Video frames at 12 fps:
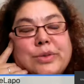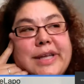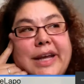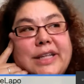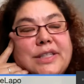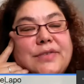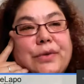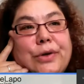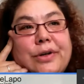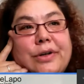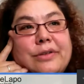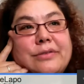sites
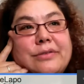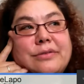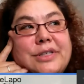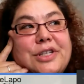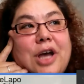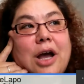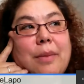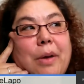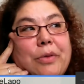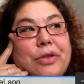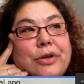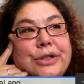to talk
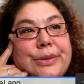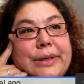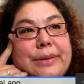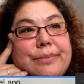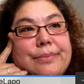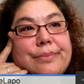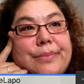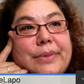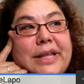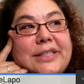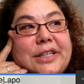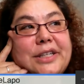about what they're doing. But
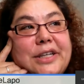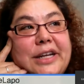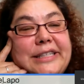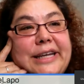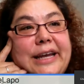that's a good idea.